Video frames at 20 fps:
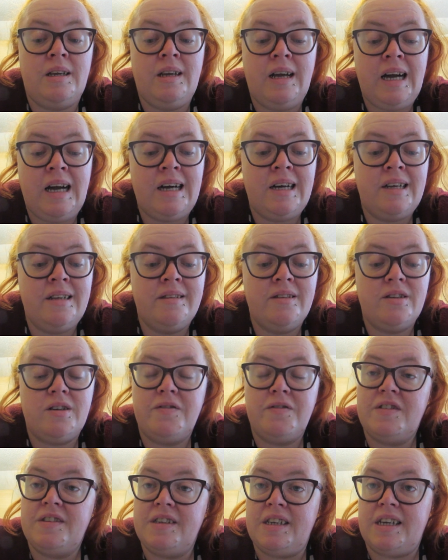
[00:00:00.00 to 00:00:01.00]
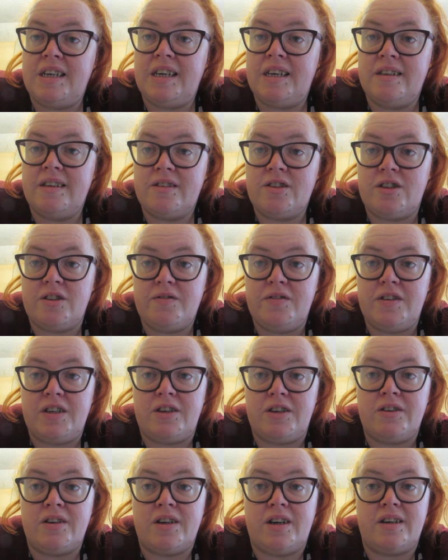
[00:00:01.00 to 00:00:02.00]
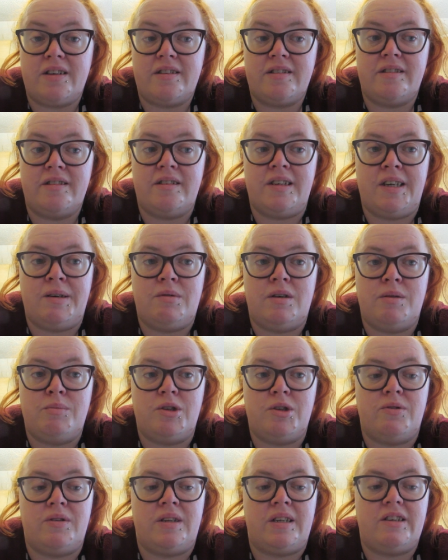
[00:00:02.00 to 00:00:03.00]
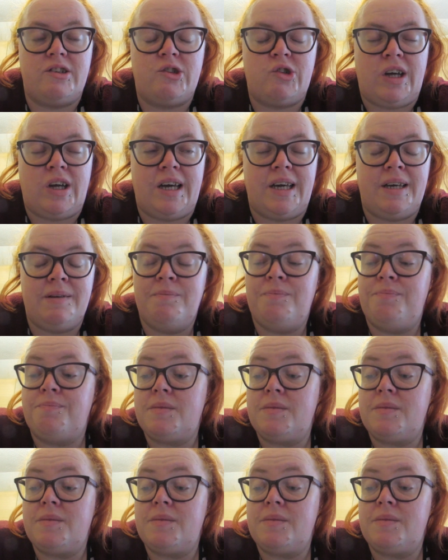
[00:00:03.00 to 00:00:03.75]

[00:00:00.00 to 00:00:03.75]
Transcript: And obviously it's good for you guys to see what I'm doing each day.